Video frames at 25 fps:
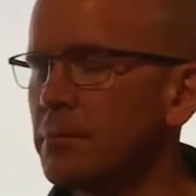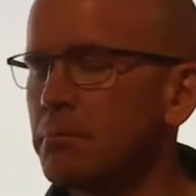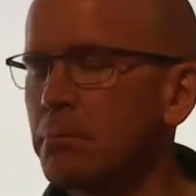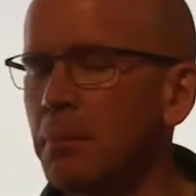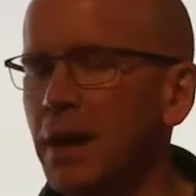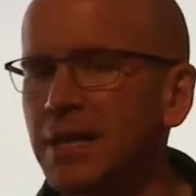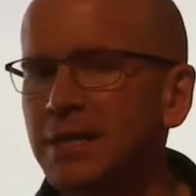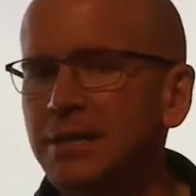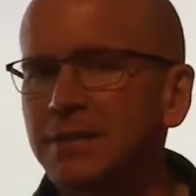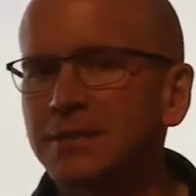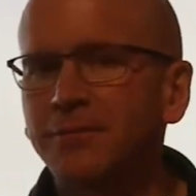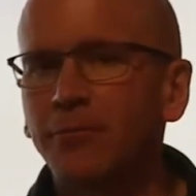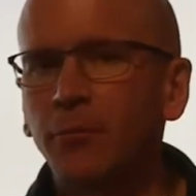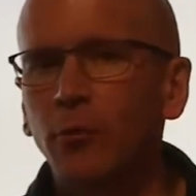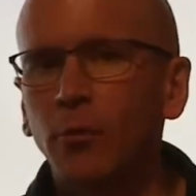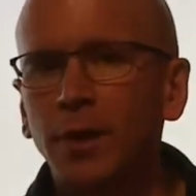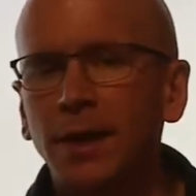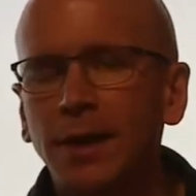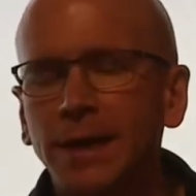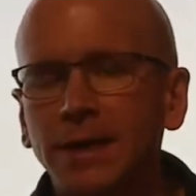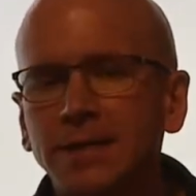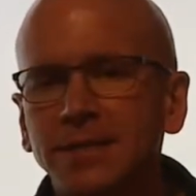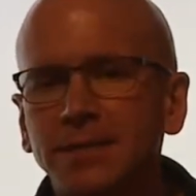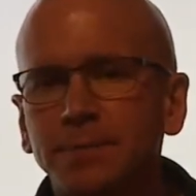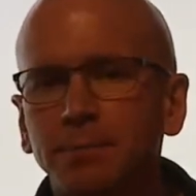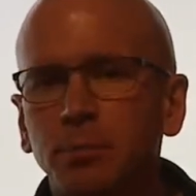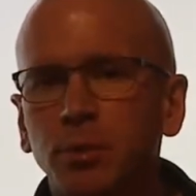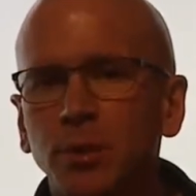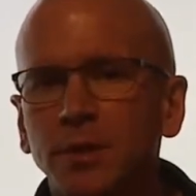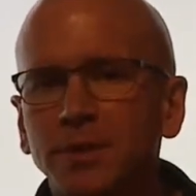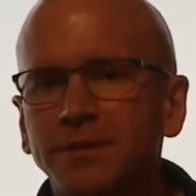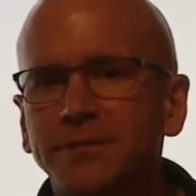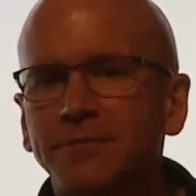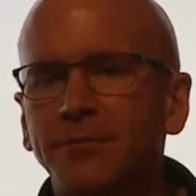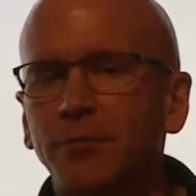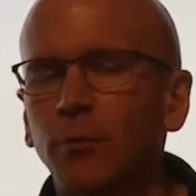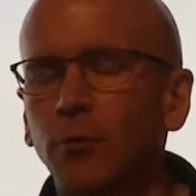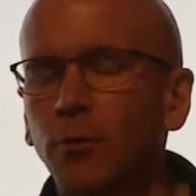minus 4x
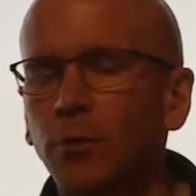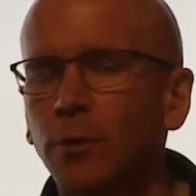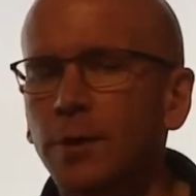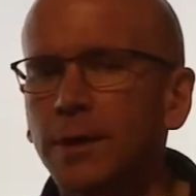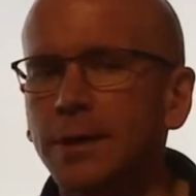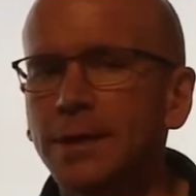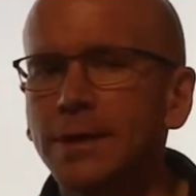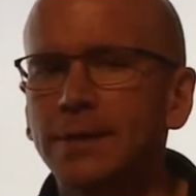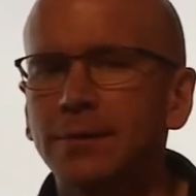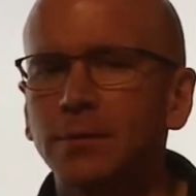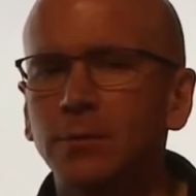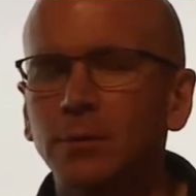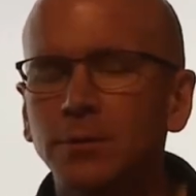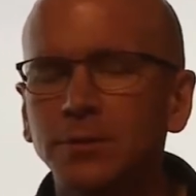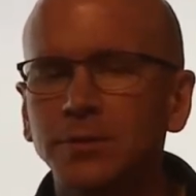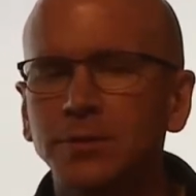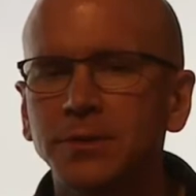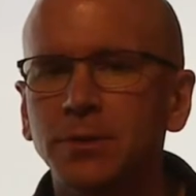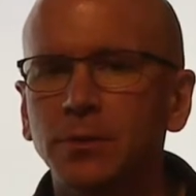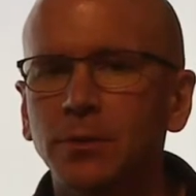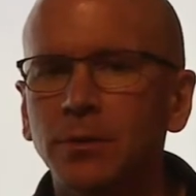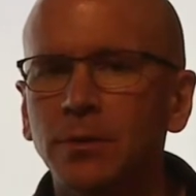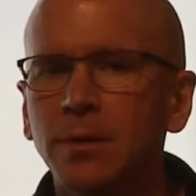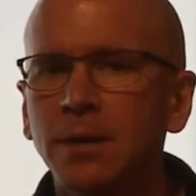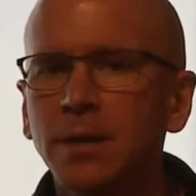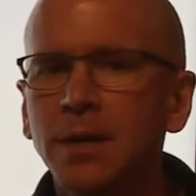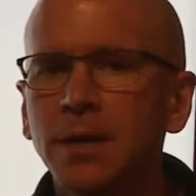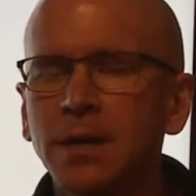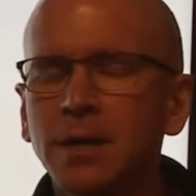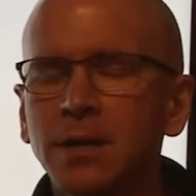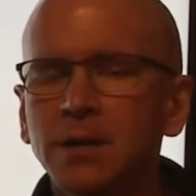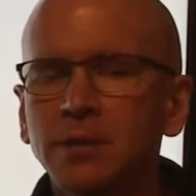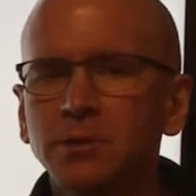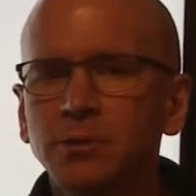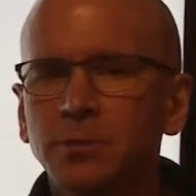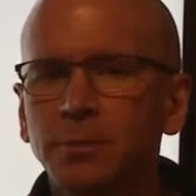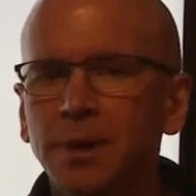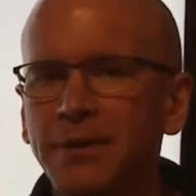plus 4 equals 0.
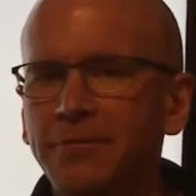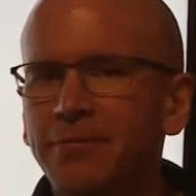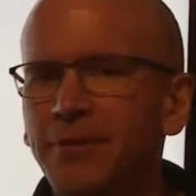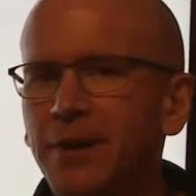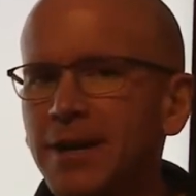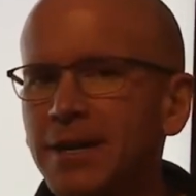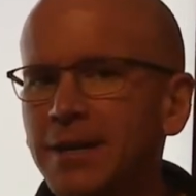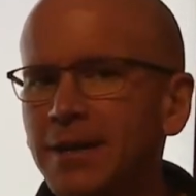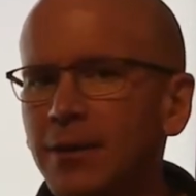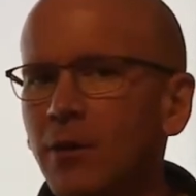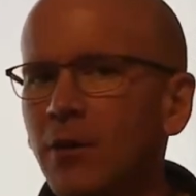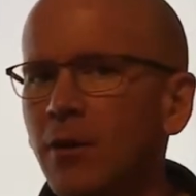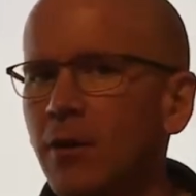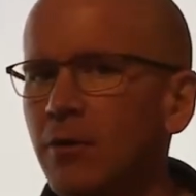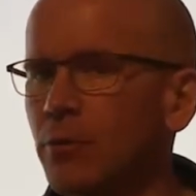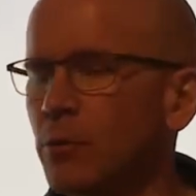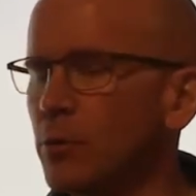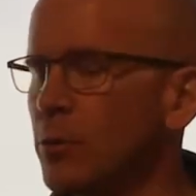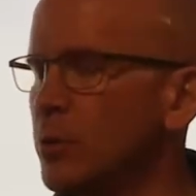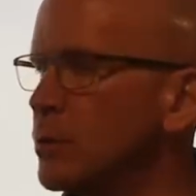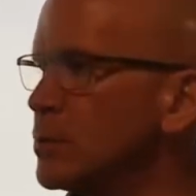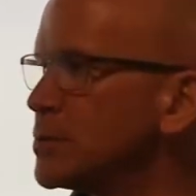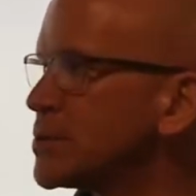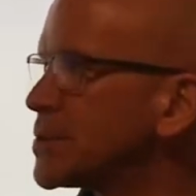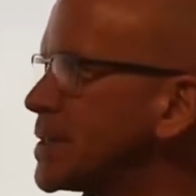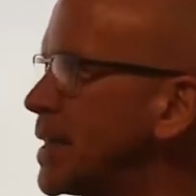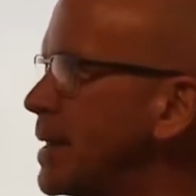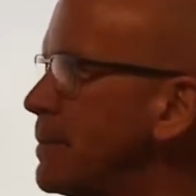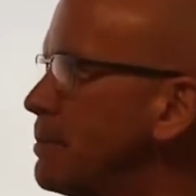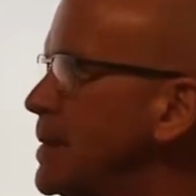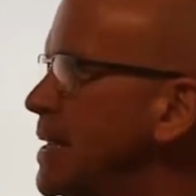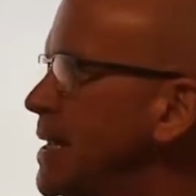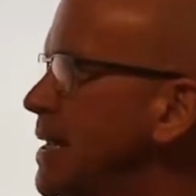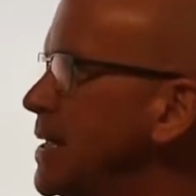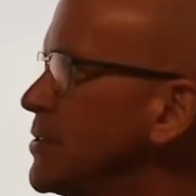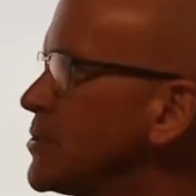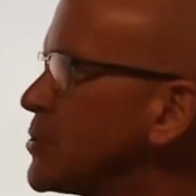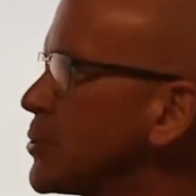So by finding all the roots, that
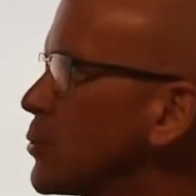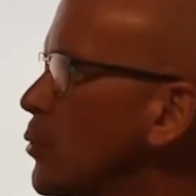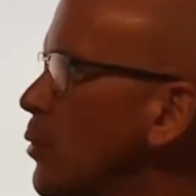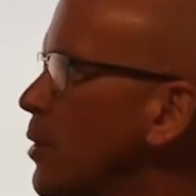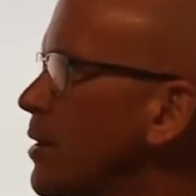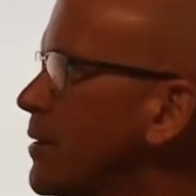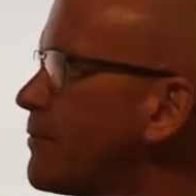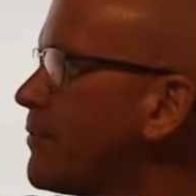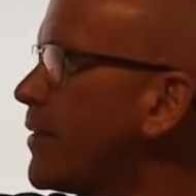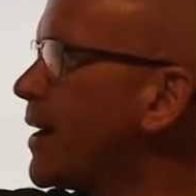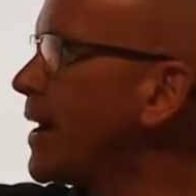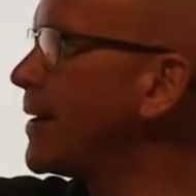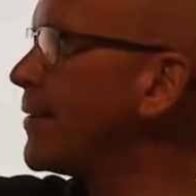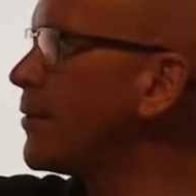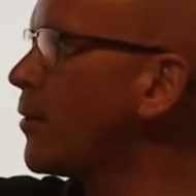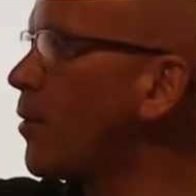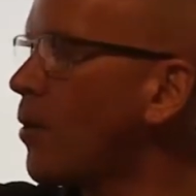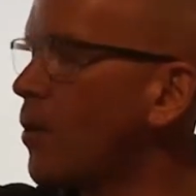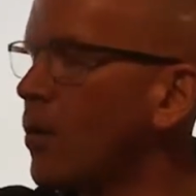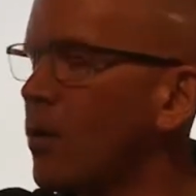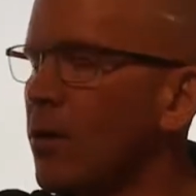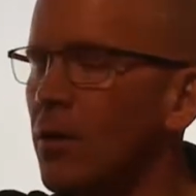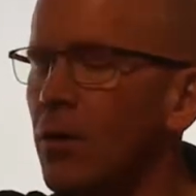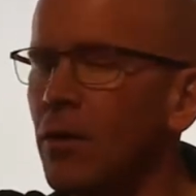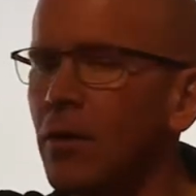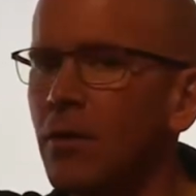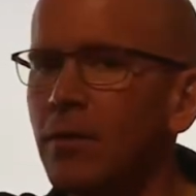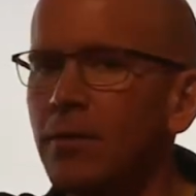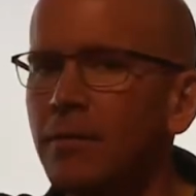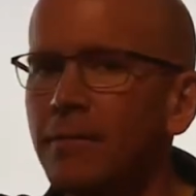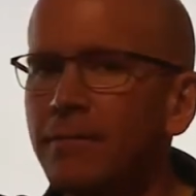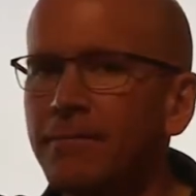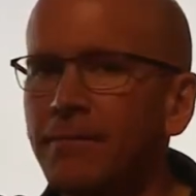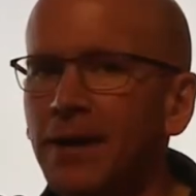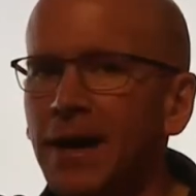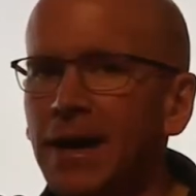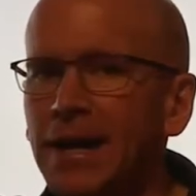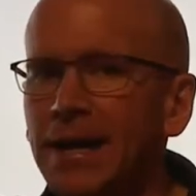means you're going to find all
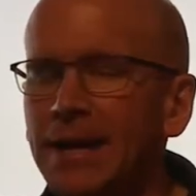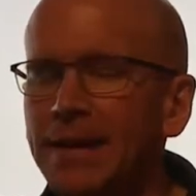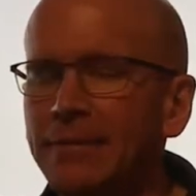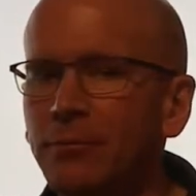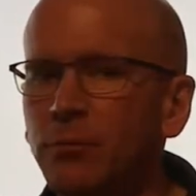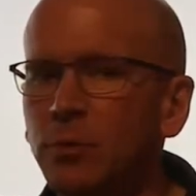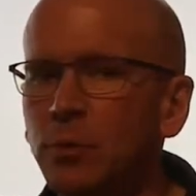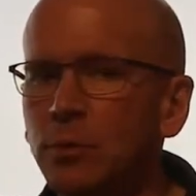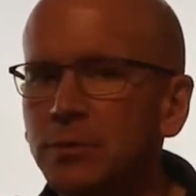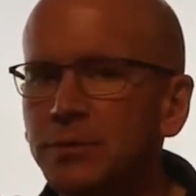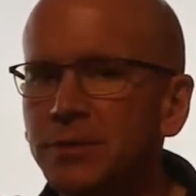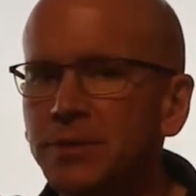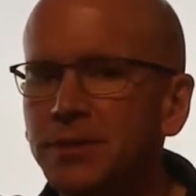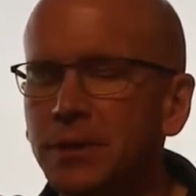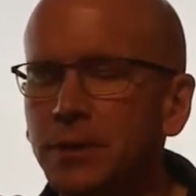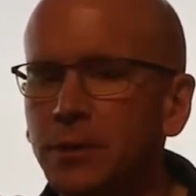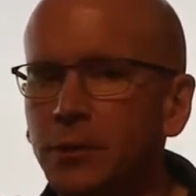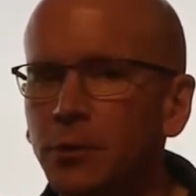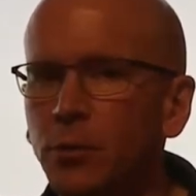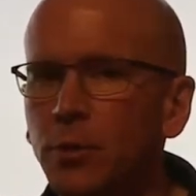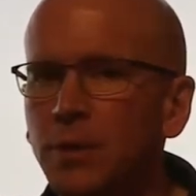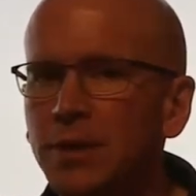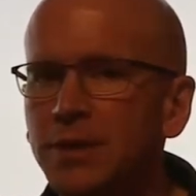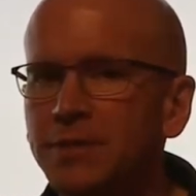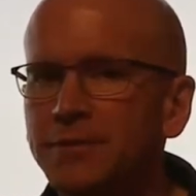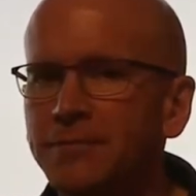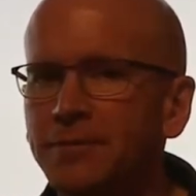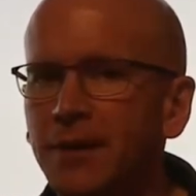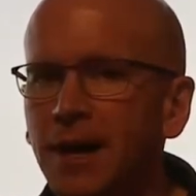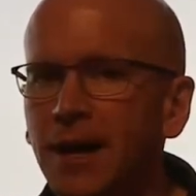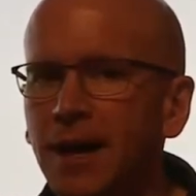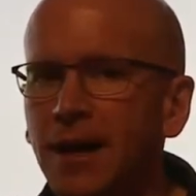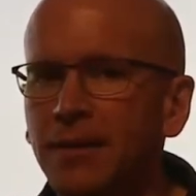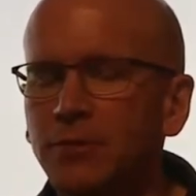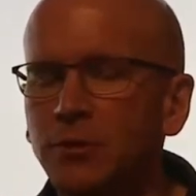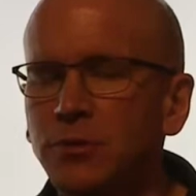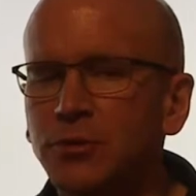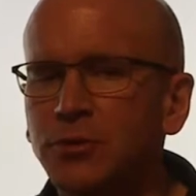five roots. The degree is
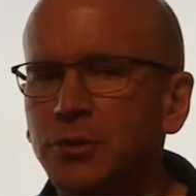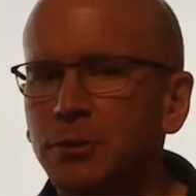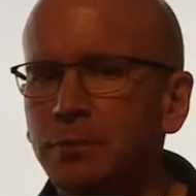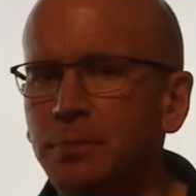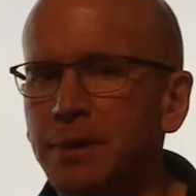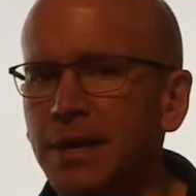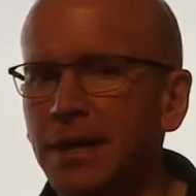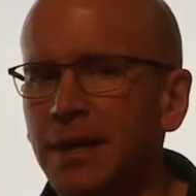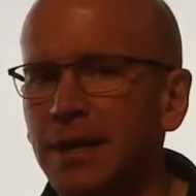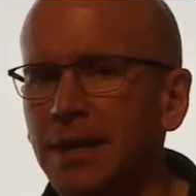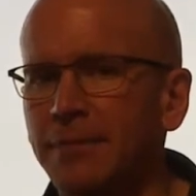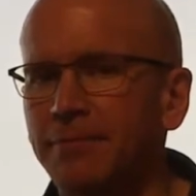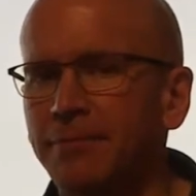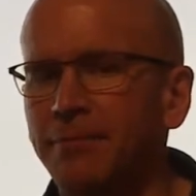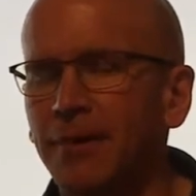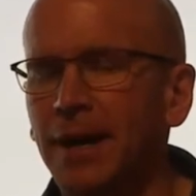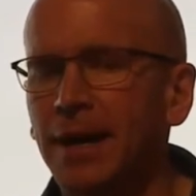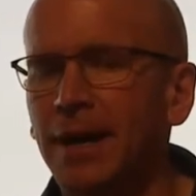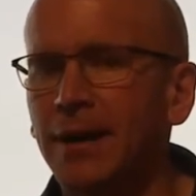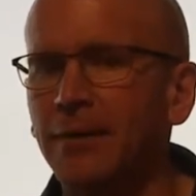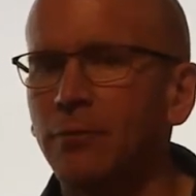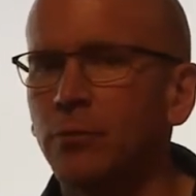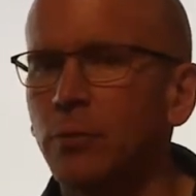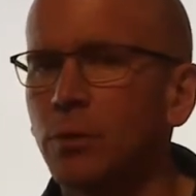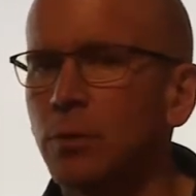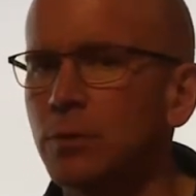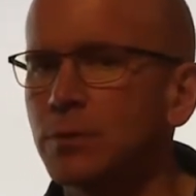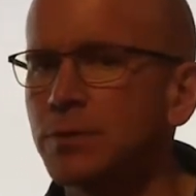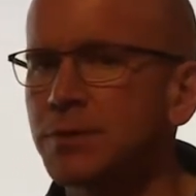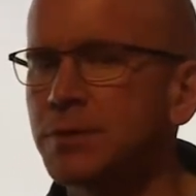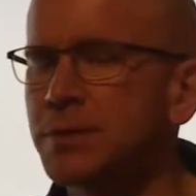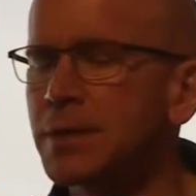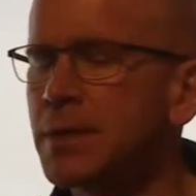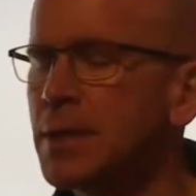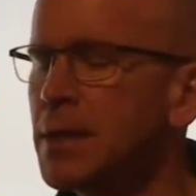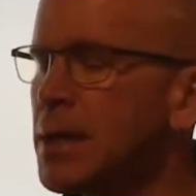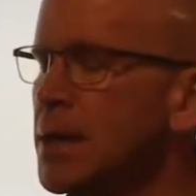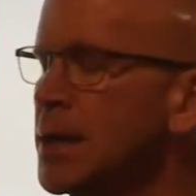5. You should be getting five
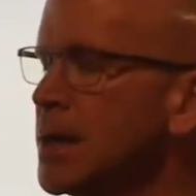roots.